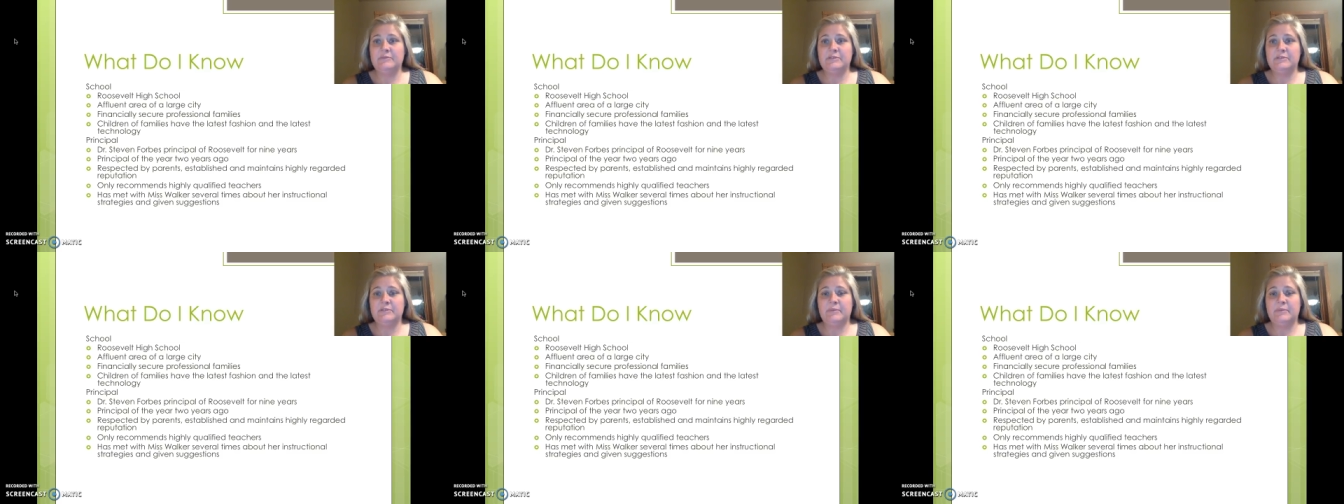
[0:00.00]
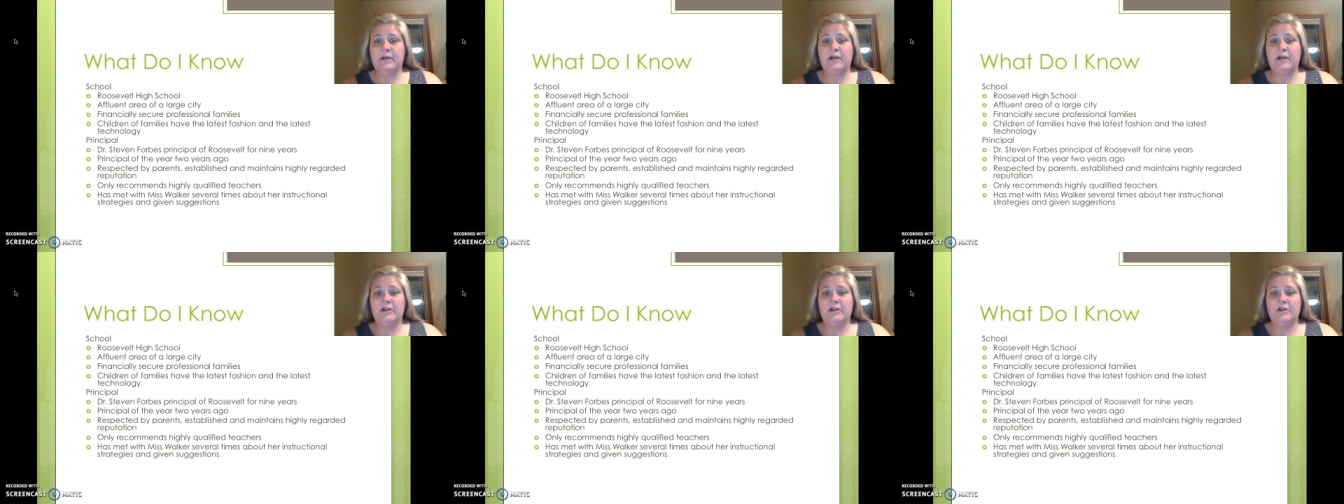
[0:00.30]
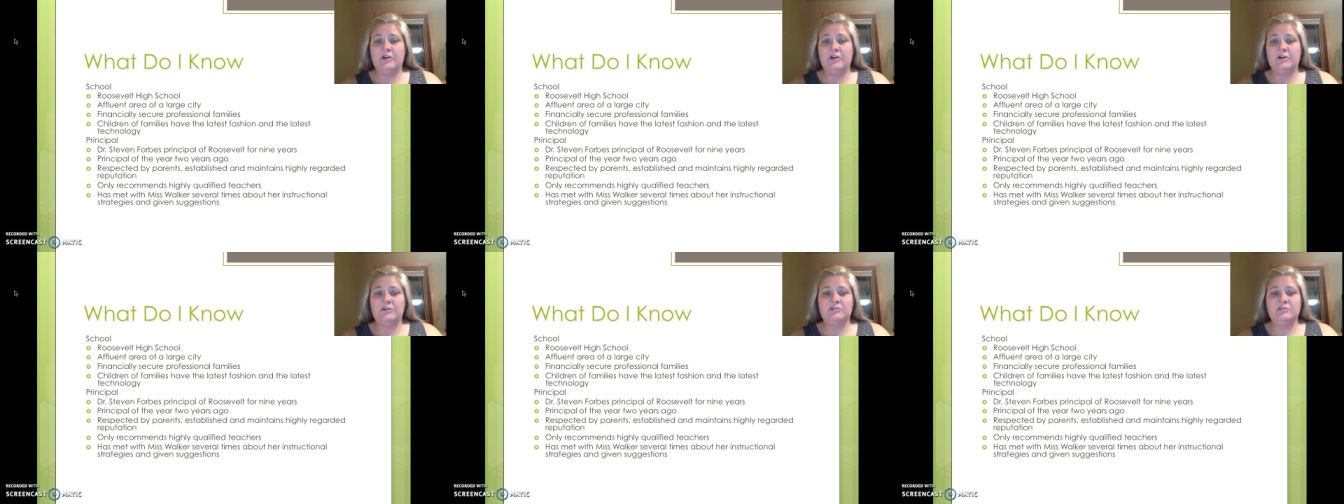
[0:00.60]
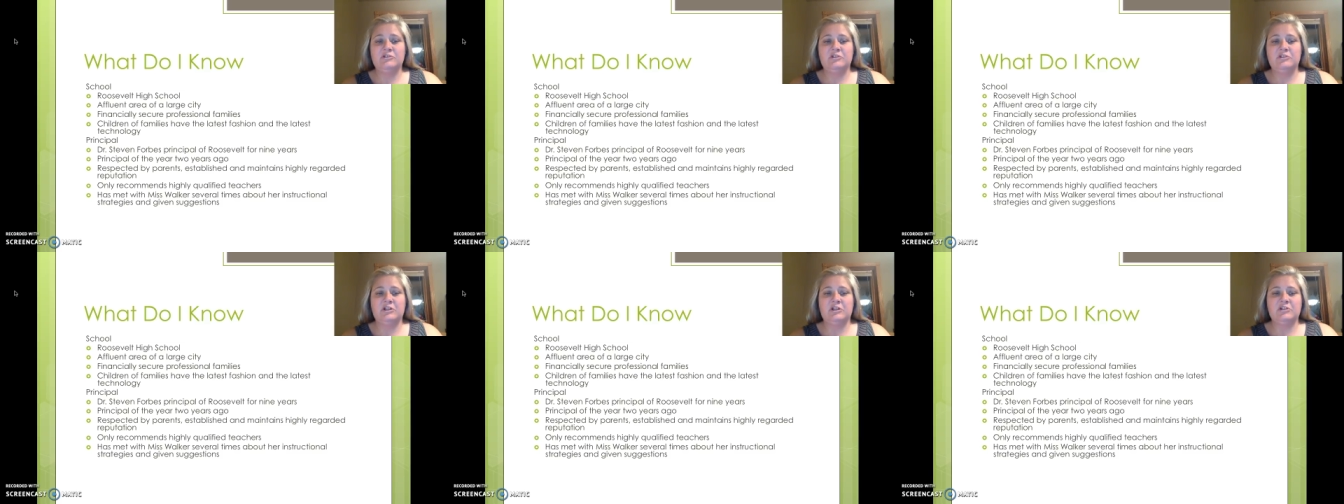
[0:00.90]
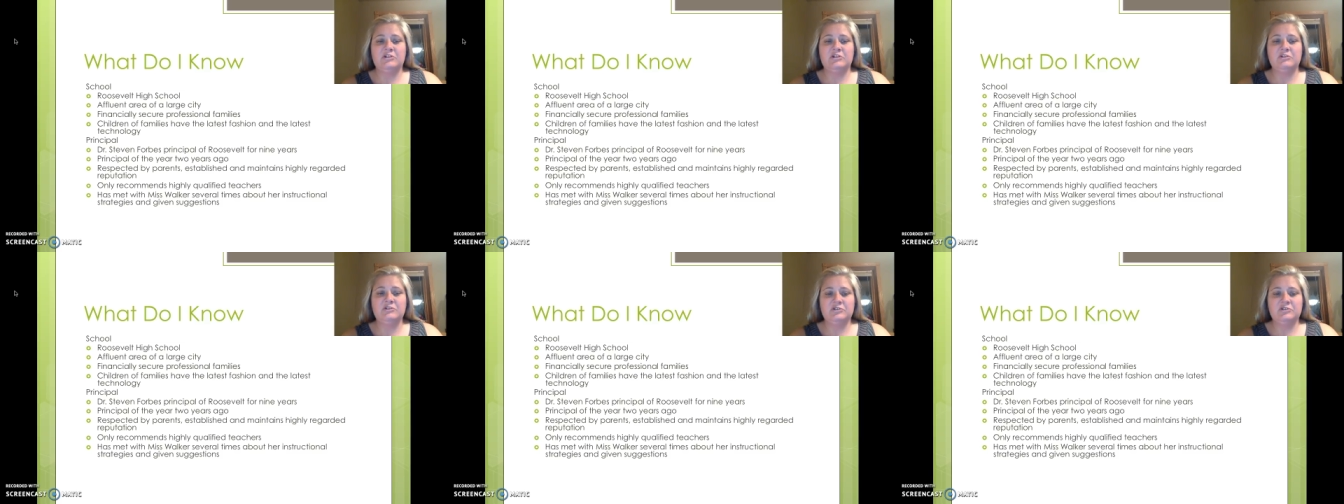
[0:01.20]
about her
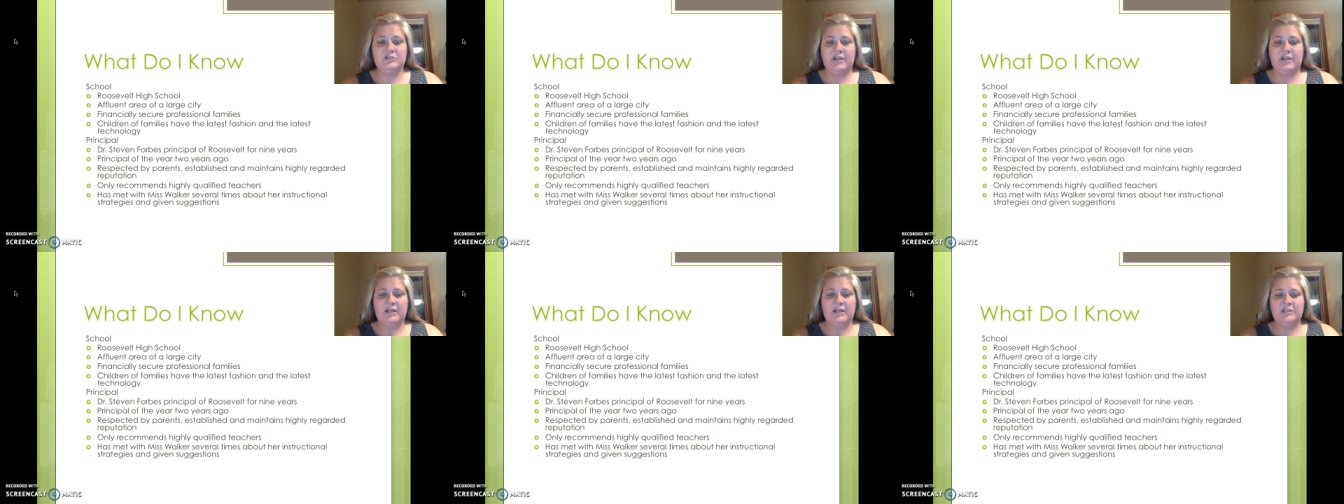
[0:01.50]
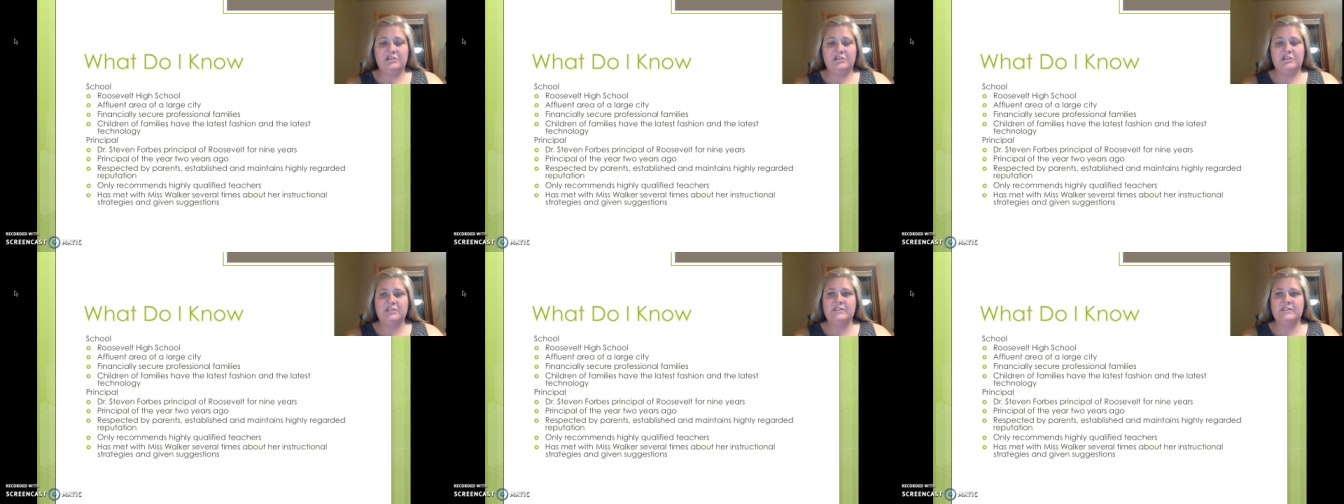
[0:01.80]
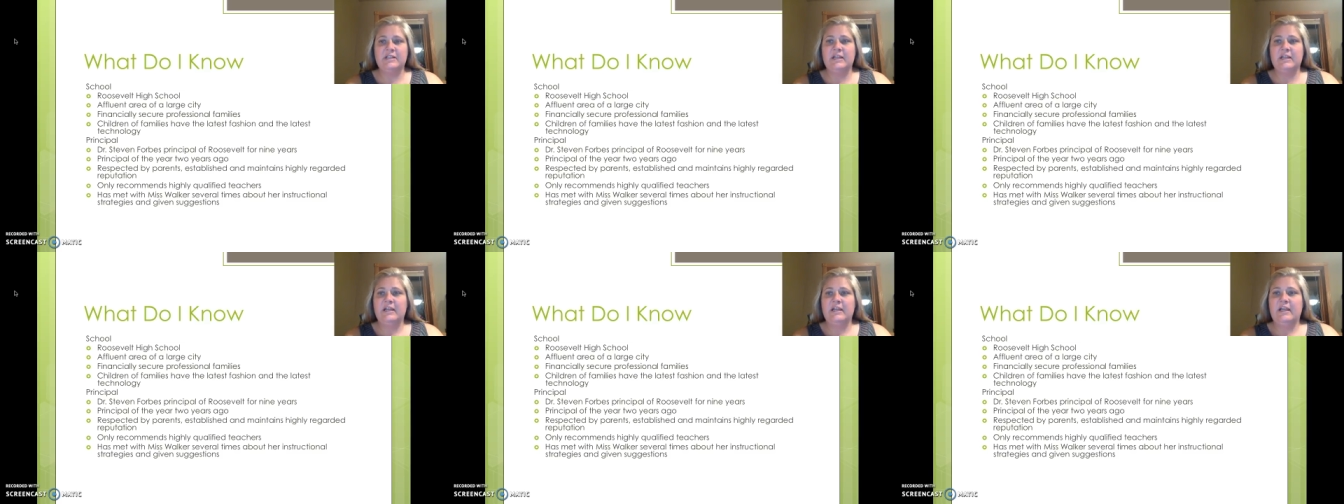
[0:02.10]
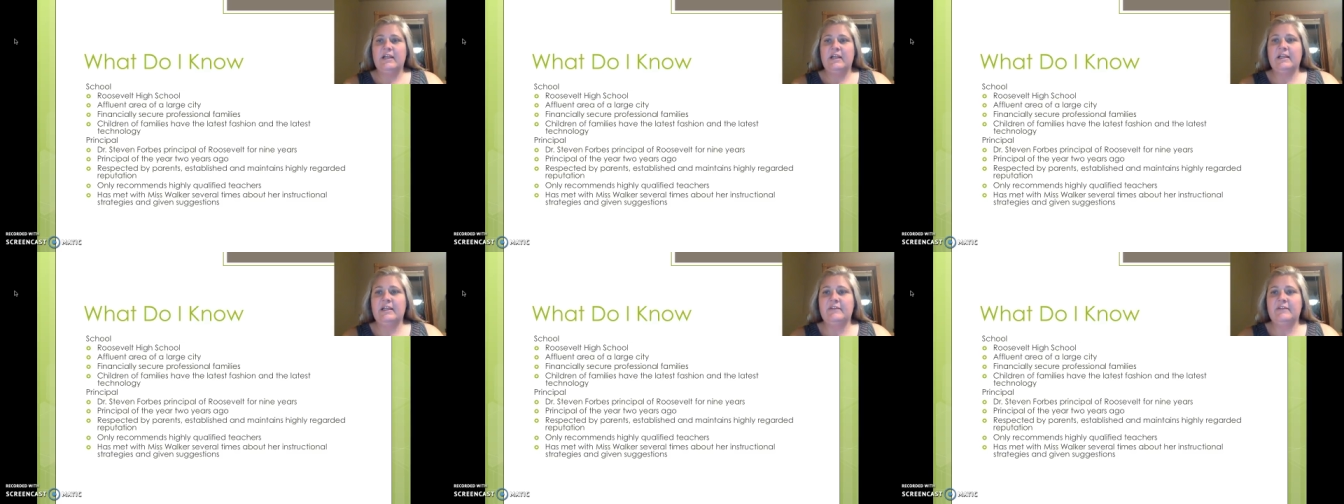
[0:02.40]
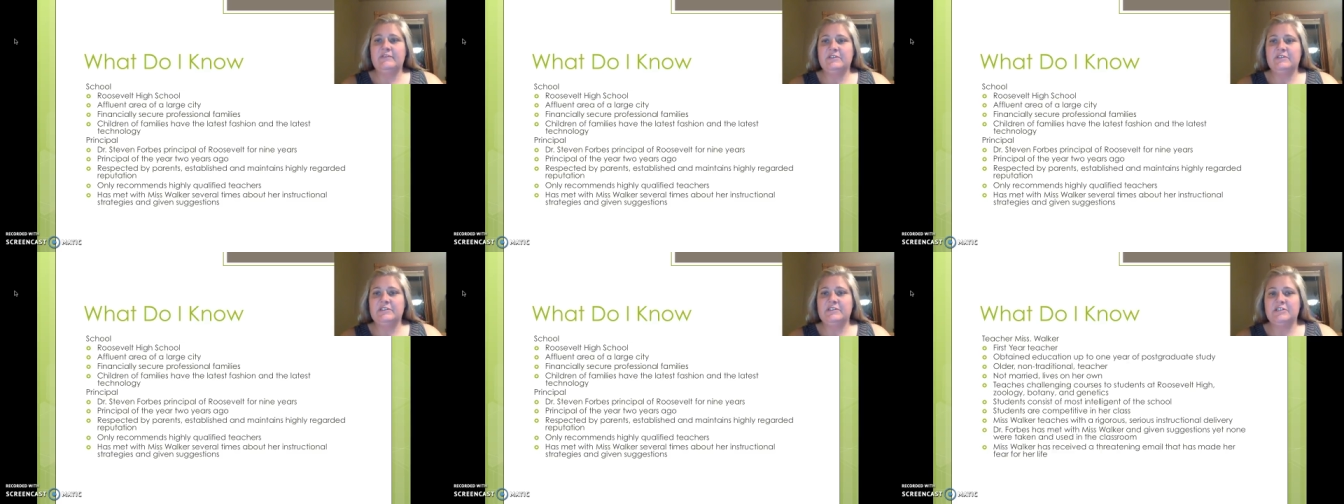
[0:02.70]
instructional strategies and
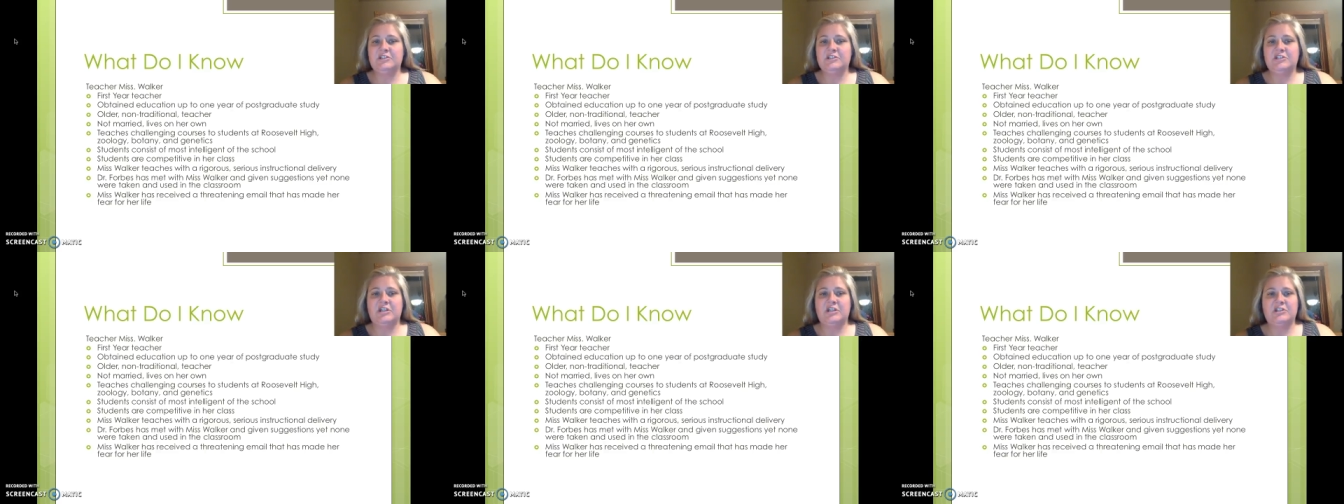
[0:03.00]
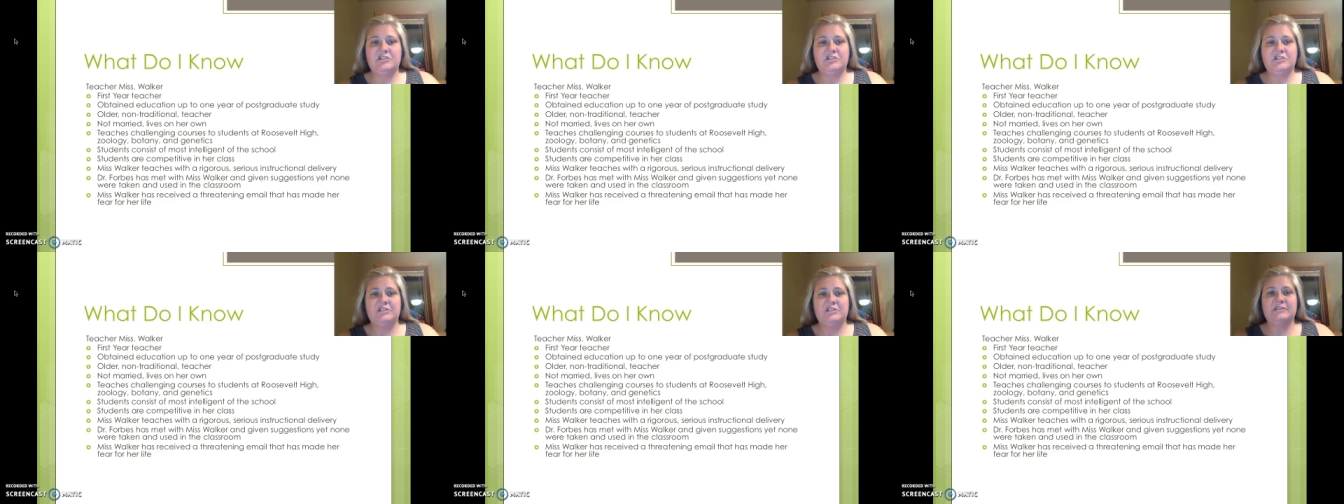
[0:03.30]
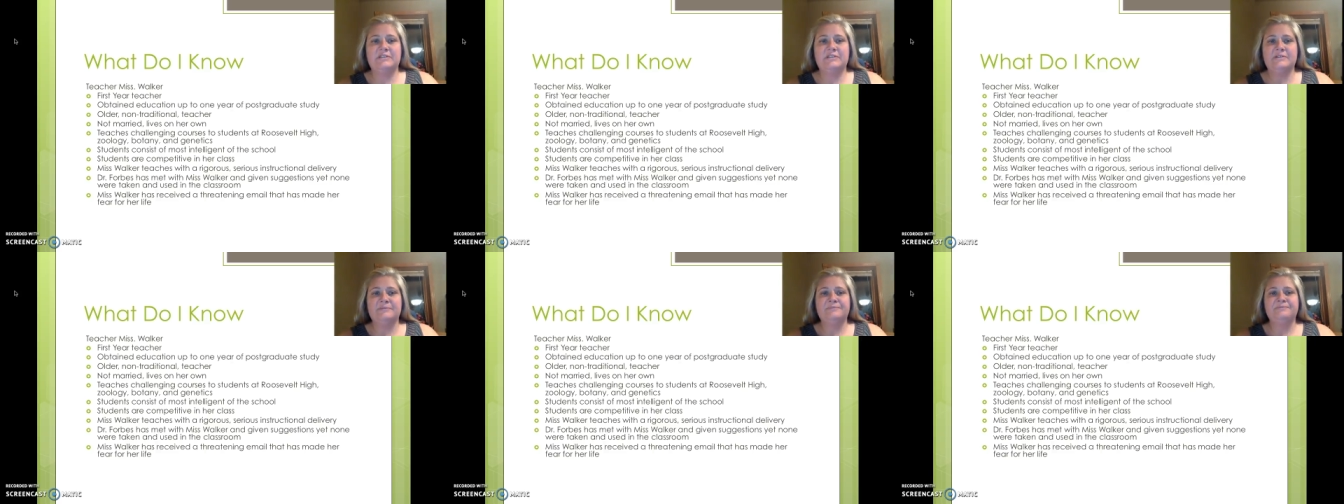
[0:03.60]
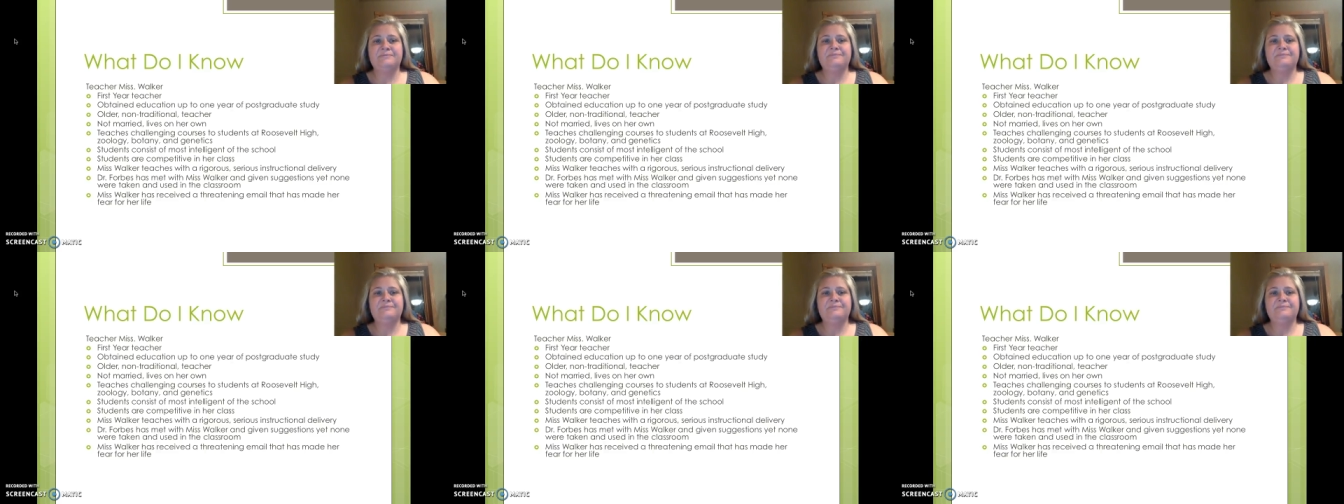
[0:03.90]
given suggestions.